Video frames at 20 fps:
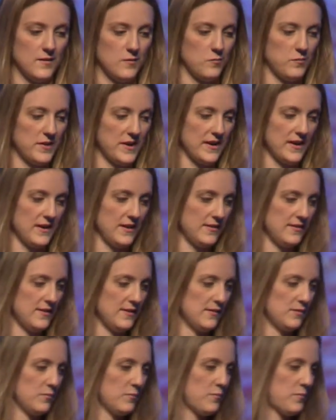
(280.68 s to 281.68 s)
but I can get
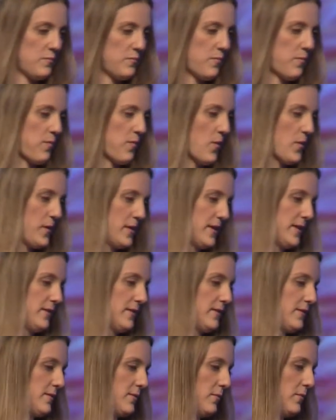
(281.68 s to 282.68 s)
these
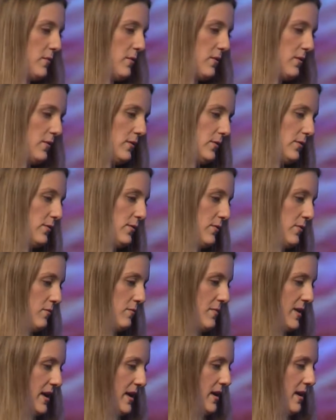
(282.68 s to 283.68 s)
boys to also
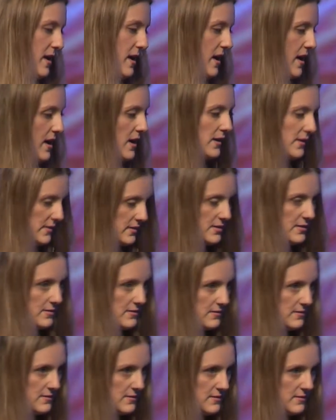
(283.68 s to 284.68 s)
make a hat?
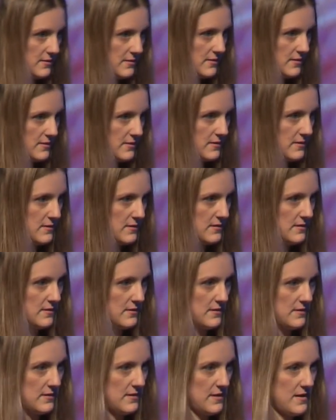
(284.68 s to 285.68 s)

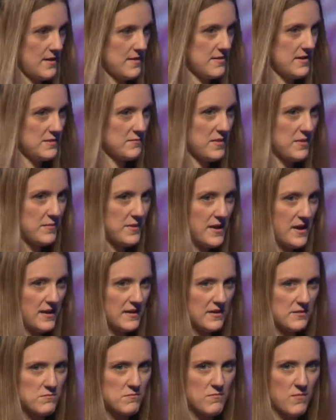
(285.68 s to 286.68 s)
And then maybe I
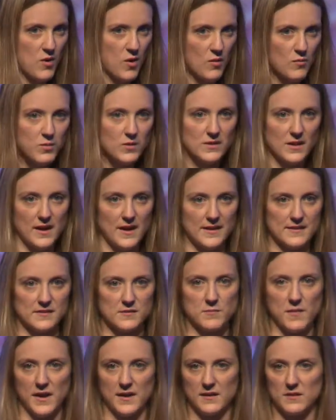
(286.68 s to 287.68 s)
can mobilize
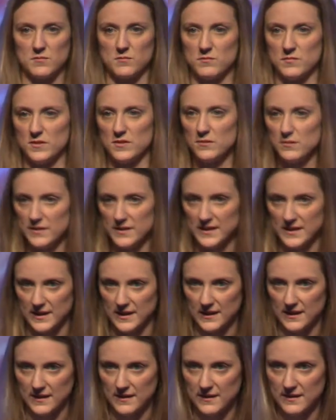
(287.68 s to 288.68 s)
my
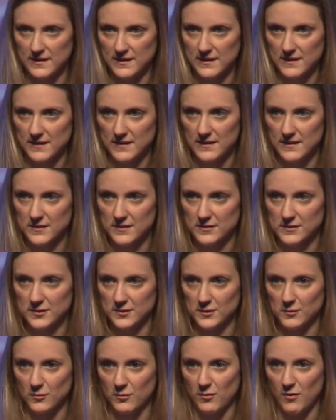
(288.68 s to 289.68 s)
community
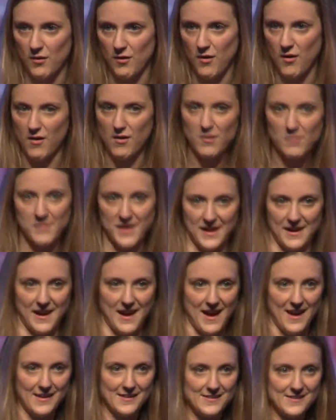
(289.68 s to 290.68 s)
to all make
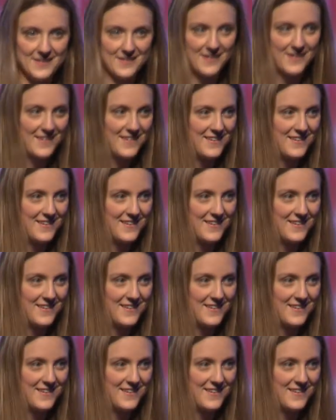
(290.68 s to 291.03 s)
hats,